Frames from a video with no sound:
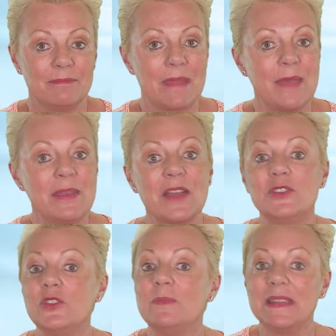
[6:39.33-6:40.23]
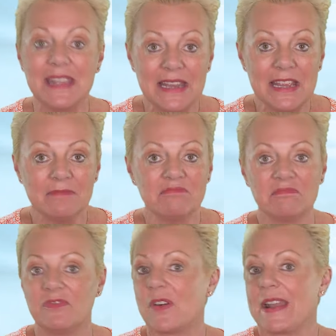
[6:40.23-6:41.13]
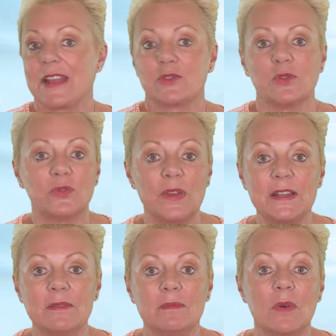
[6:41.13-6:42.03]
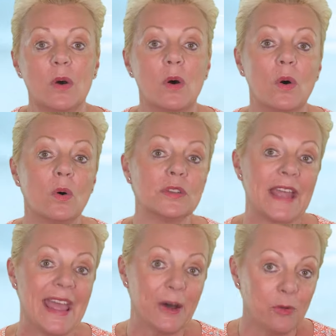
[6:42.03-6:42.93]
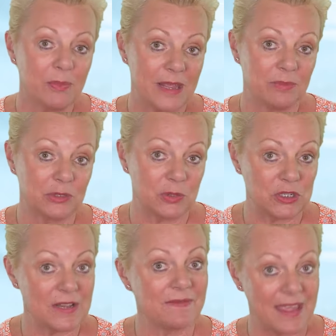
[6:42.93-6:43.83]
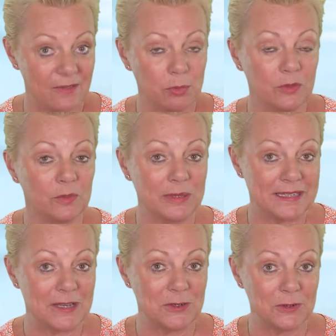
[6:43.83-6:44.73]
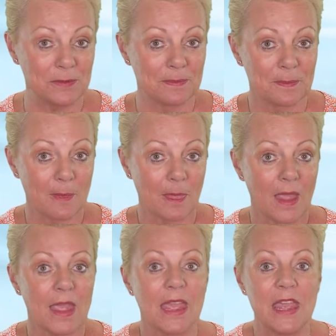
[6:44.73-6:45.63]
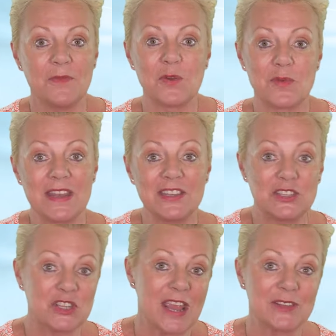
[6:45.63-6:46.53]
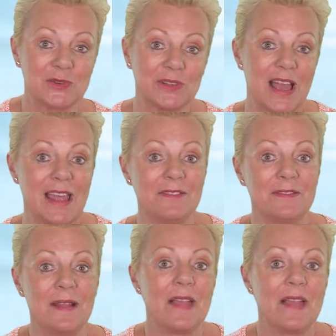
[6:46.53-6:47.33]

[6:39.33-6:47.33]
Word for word: maybe a new beginning, financial freedom, or to help people to achieve their full potential, if you're ready to change your life,